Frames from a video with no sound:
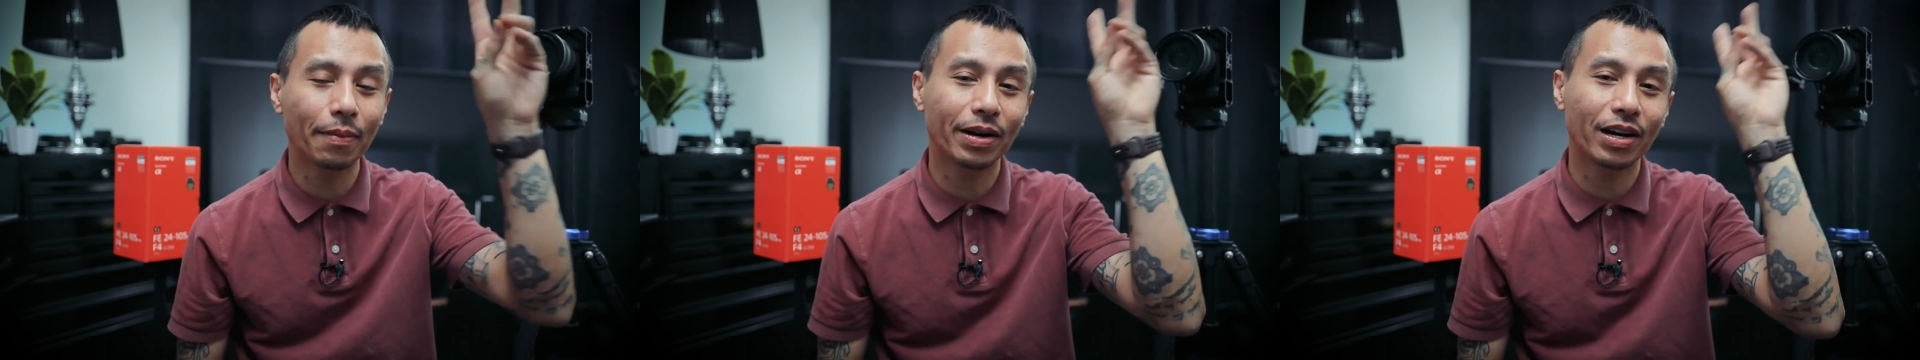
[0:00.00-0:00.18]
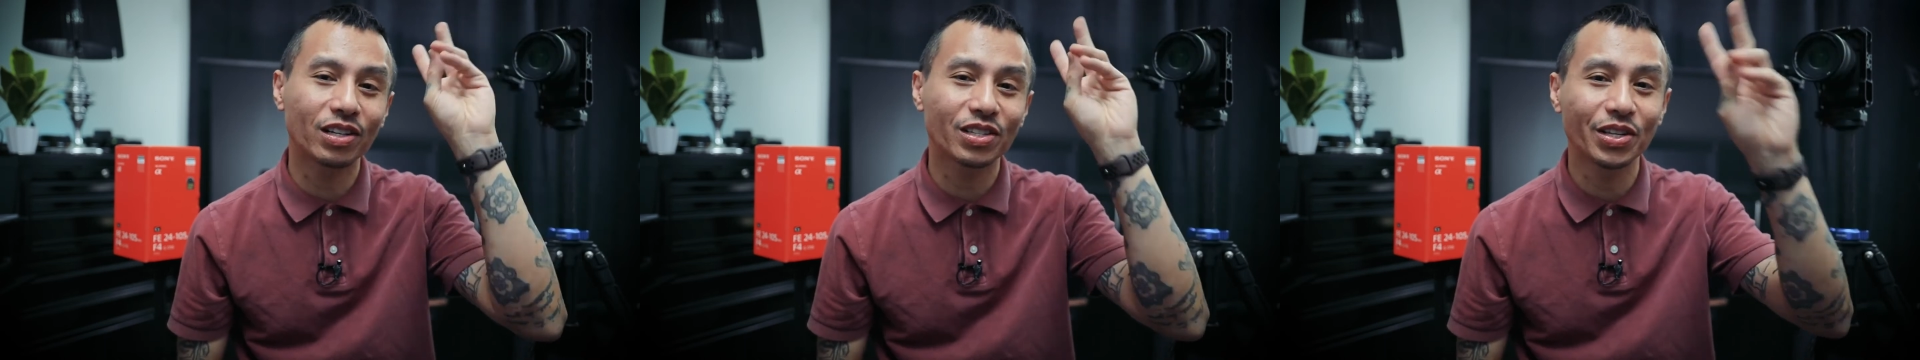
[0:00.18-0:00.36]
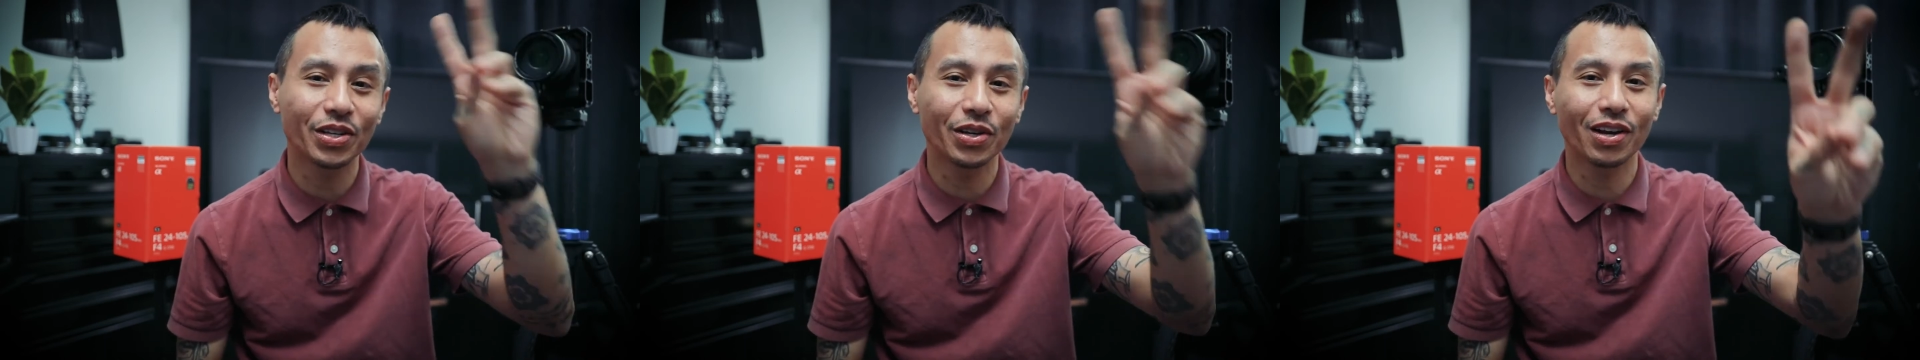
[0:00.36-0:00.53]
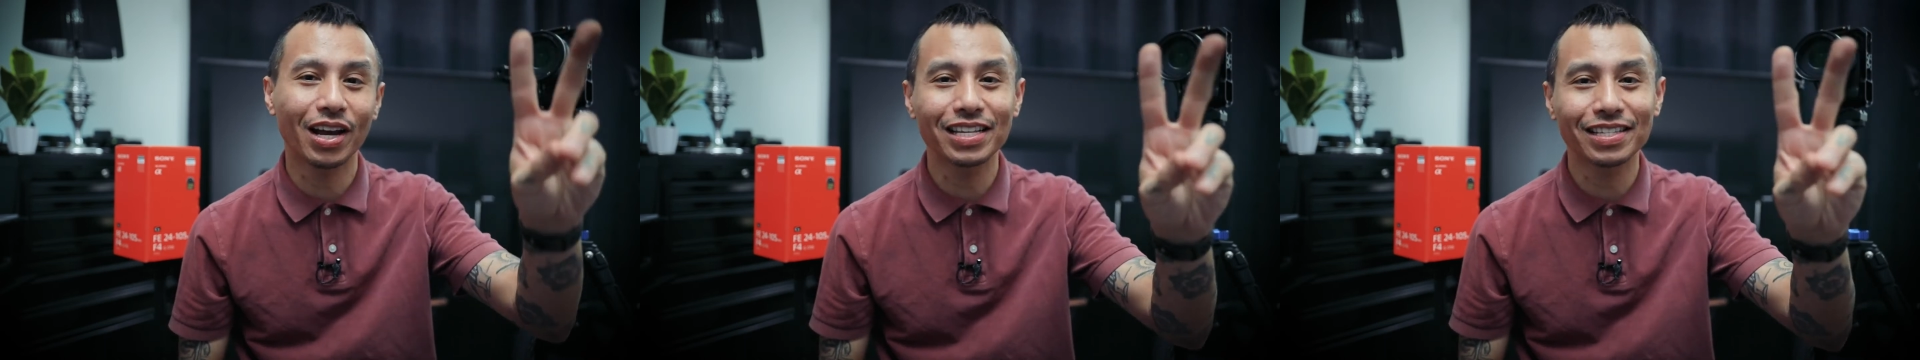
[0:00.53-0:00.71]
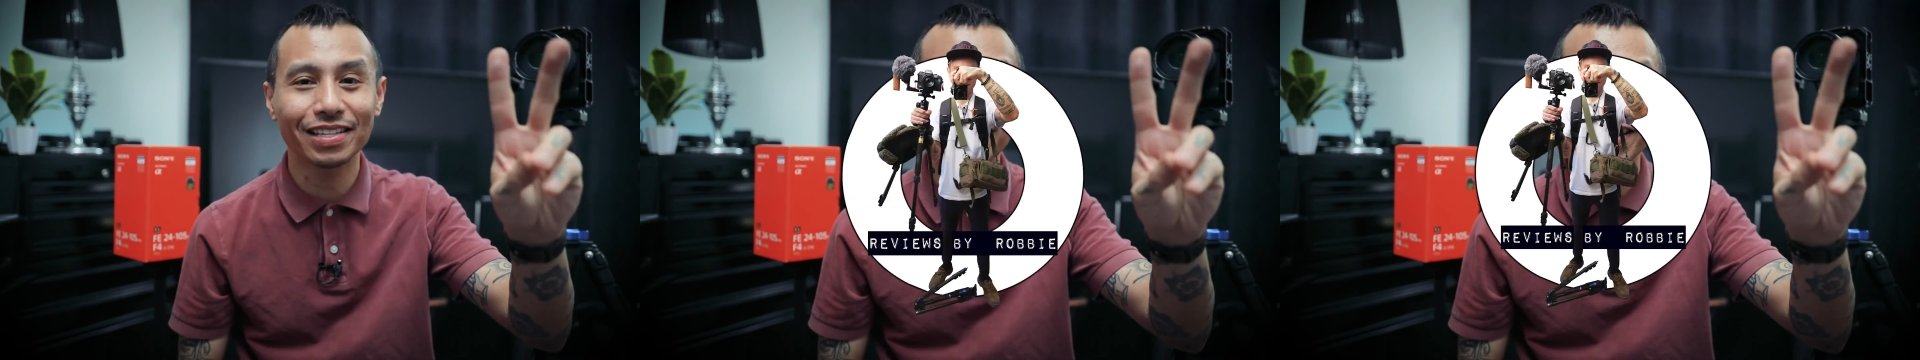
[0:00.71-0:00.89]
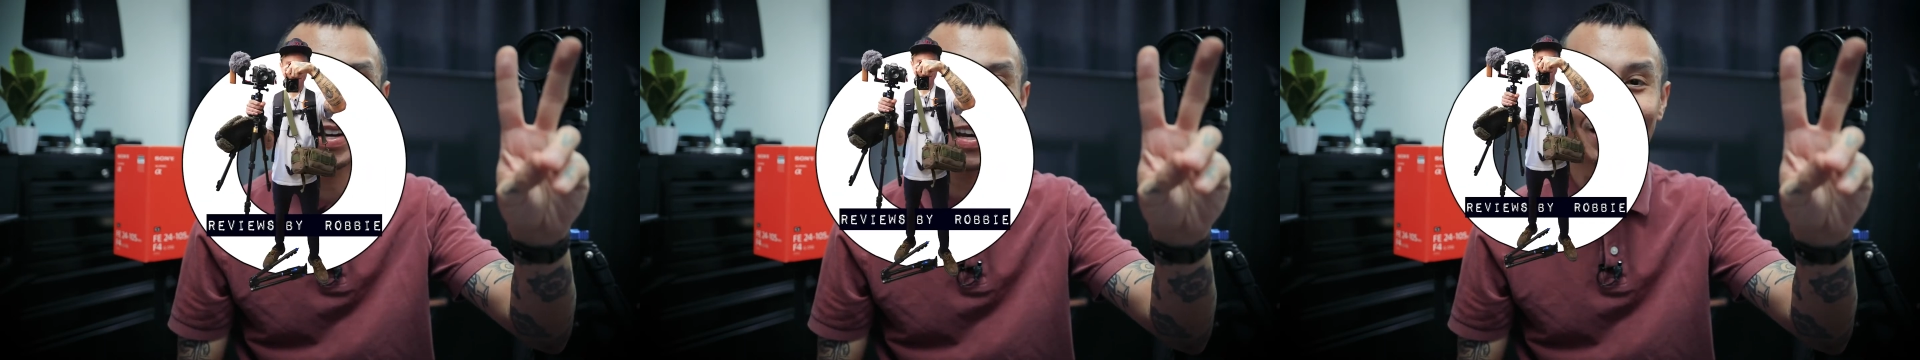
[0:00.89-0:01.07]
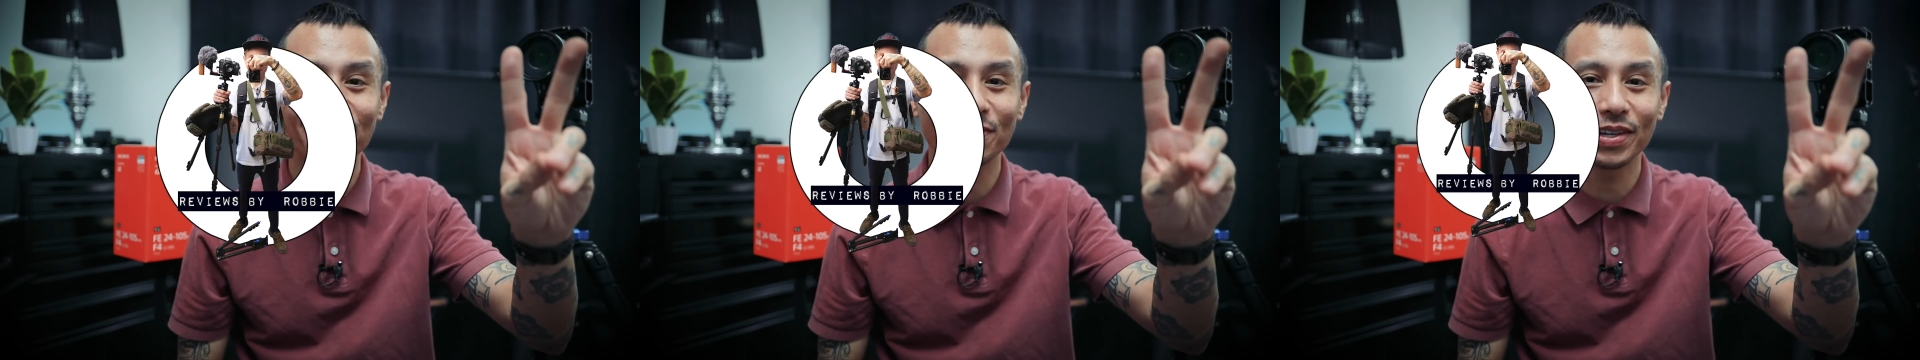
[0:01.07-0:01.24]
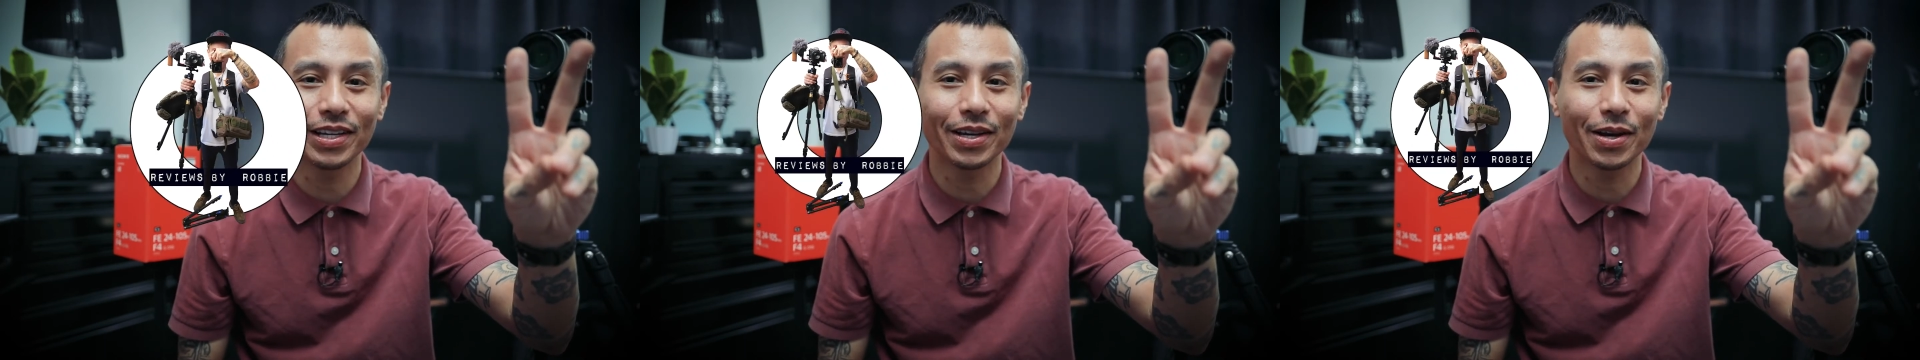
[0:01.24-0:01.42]
and I'll see you guys in the
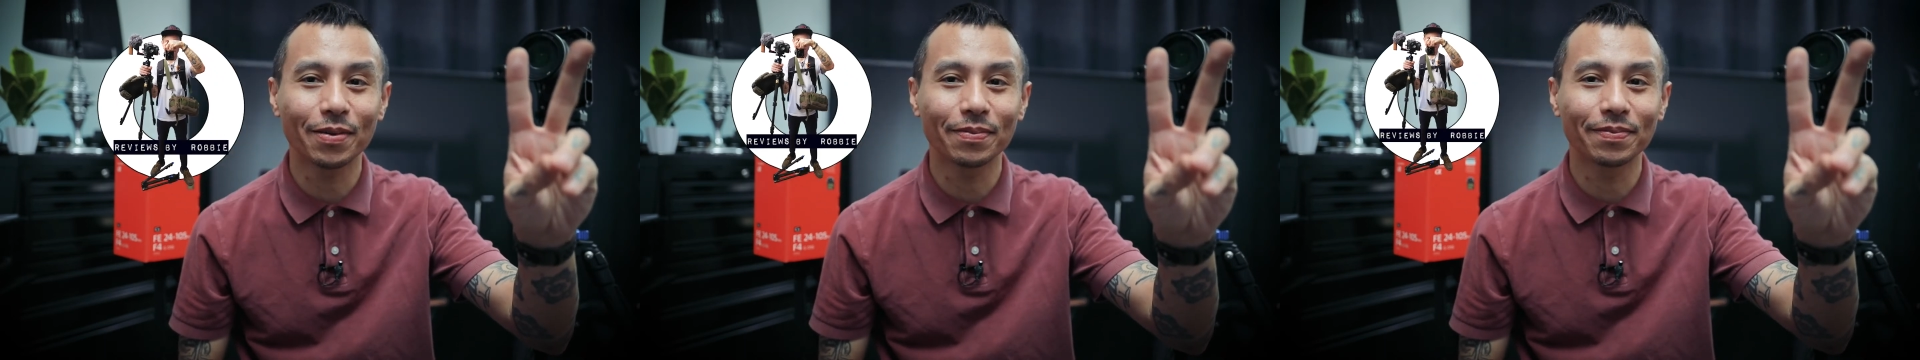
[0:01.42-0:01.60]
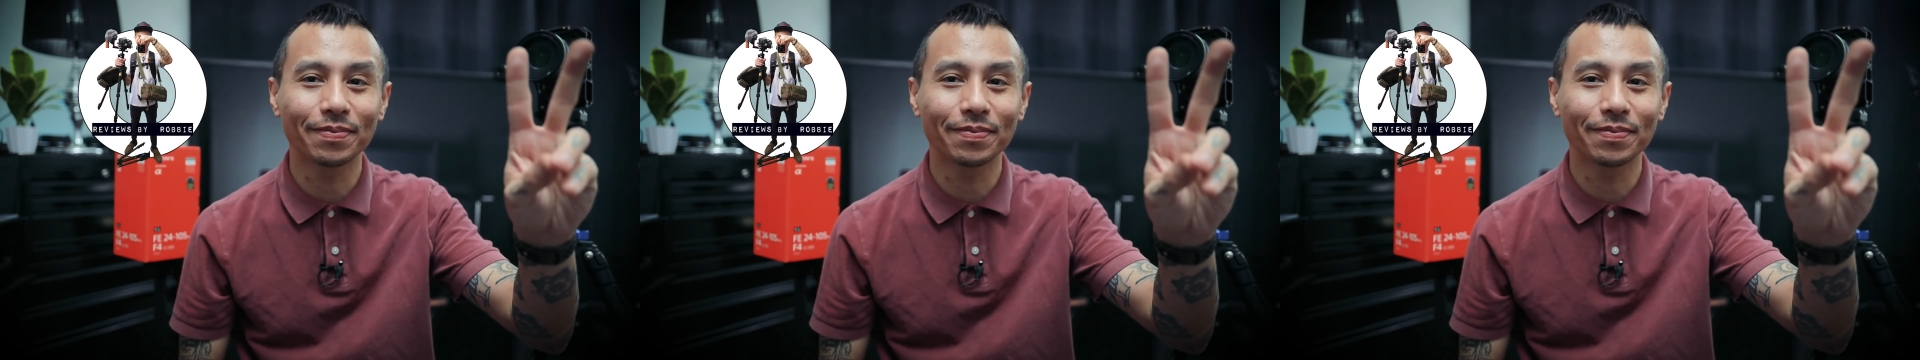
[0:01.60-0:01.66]
next video.